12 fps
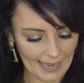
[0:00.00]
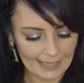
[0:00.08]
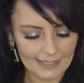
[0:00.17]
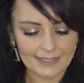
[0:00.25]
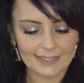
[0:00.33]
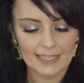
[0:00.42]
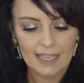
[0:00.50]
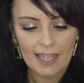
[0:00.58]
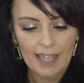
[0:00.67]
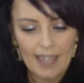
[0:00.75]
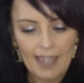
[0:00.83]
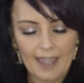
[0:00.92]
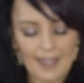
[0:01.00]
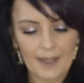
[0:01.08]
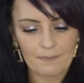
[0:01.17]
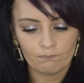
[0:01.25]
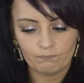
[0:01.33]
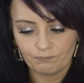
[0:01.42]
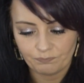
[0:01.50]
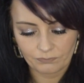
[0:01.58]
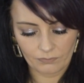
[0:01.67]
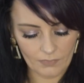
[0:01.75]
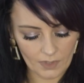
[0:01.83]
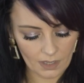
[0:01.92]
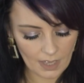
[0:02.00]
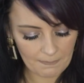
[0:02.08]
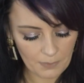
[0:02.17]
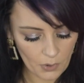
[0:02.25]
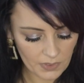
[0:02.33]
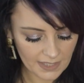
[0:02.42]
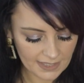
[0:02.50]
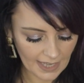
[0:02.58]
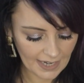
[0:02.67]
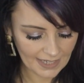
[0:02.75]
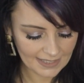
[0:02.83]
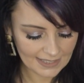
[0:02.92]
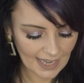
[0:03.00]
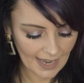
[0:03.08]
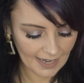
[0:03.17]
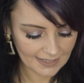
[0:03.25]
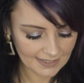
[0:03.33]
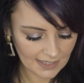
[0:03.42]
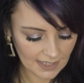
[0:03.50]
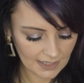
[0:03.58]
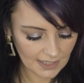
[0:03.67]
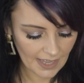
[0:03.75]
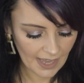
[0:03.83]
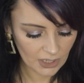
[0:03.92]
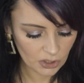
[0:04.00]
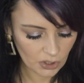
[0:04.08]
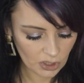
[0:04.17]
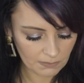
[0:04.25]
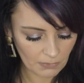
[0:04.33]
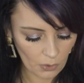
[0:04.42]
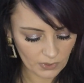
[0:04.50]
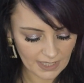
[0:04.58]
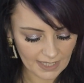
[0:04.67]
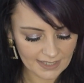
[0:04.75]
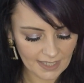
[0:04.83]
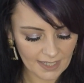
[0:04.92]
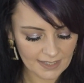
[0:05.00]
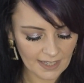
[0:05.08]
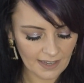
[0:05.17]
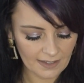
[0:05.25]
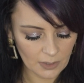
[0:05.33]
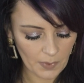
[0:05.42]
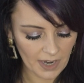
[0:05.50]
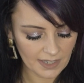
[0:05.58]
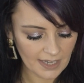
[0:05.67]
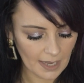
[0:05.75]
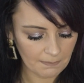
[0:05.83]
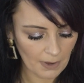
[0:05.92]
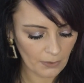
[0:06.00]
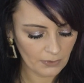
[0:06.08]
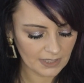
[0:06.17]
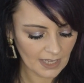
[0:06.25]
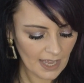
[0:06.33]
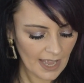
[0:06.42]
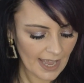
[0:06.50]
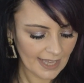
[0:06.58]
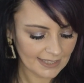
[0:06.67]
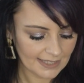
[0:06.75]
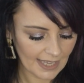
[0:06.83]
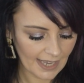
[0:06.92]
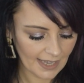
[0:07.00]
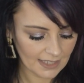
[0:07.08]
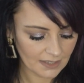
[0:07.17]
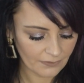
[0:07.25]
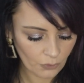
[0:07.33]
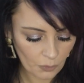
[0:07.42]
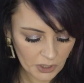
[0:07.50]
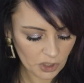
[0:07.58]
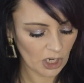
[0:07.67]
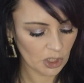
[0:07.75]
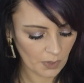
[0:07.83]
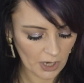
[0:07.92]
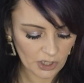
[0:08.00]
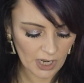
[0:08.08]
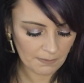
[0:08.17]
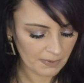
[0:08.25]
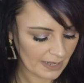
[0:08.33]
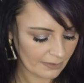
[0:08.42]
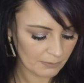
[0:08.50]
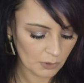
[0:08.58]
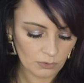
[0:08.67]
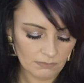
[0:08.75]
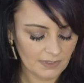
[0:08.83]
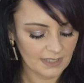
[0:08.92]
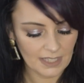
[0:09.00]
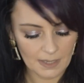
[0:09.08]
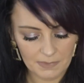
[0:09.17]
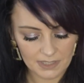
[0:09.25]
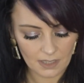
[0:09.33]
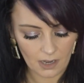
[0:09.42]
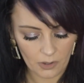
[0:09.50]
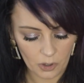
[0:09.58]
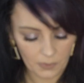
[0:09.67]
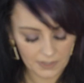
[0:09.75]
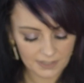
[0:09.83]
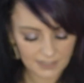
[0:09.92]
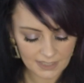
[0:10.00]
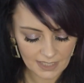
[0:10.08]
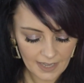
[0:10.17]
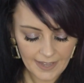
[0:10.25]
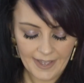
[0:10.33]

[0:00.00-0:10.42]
tights. I bought these in a size extra small, size 6 to 8, and they were £10. It says full weight stretch, quick dry, breathable, the same as the other ones.